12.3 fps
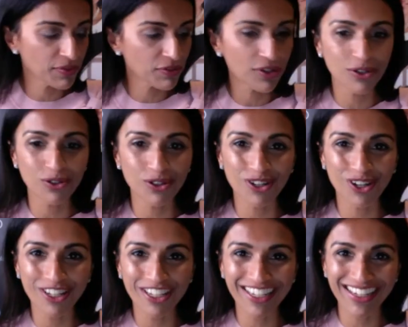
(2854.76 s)
before I go on
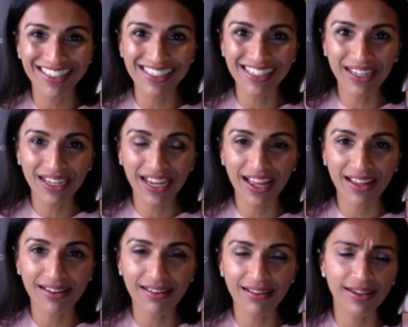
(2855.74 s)
holidays.
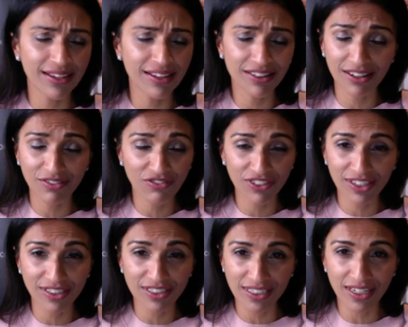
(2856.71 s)
And it
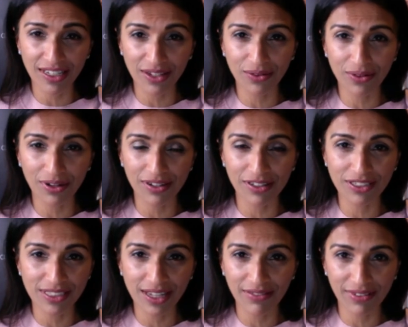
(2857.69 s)
feels like you are
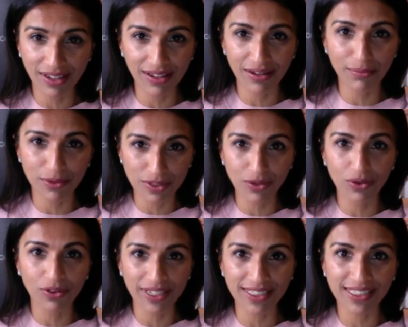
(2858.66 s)
just having a most
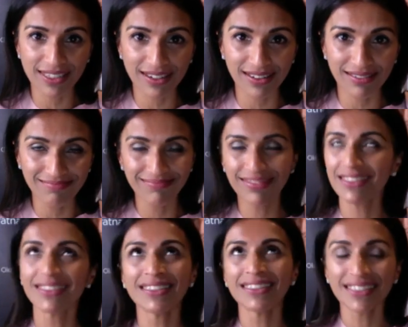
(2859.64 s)
glorious
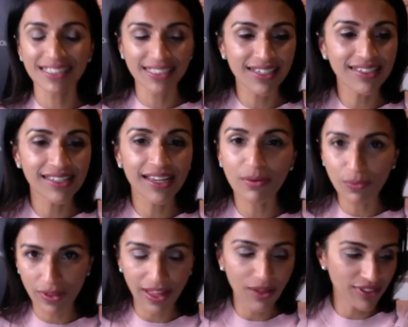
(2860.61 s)
suntan
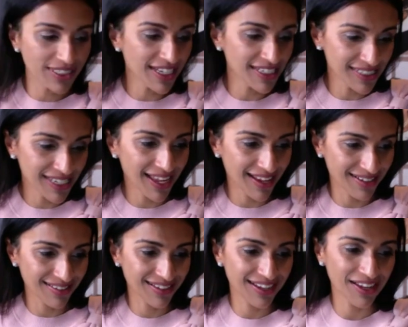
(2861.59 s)
without the
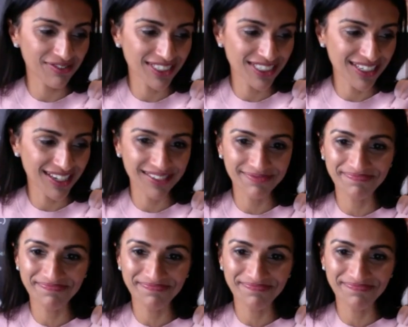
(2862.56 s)
suntan, I have to say.